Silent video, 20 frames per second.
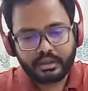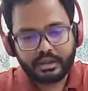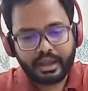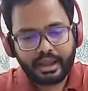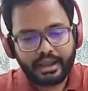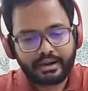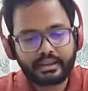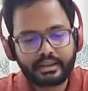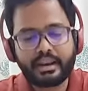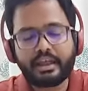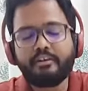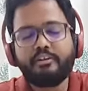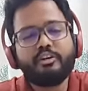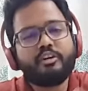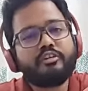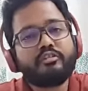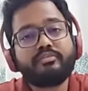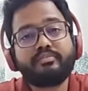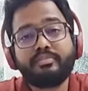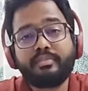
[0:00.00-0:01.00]
and the level
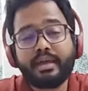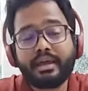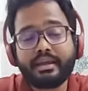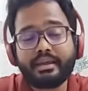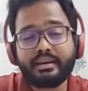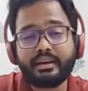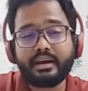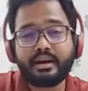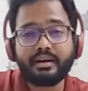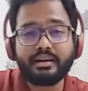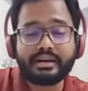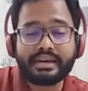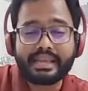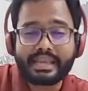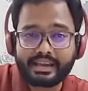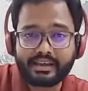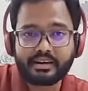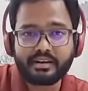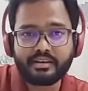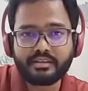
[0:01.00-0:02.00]
of pain uh,
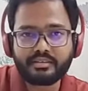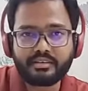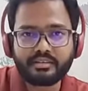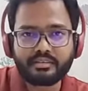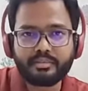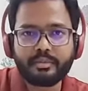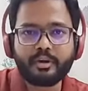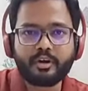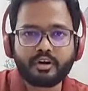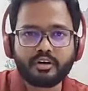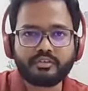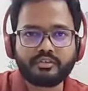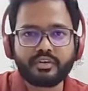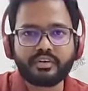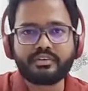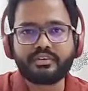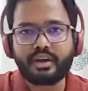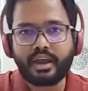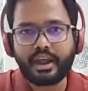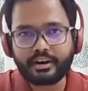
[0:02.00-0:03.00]
decreases because
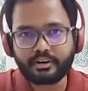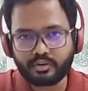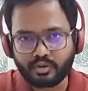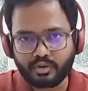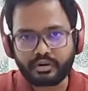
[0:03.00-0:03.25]
we're trying to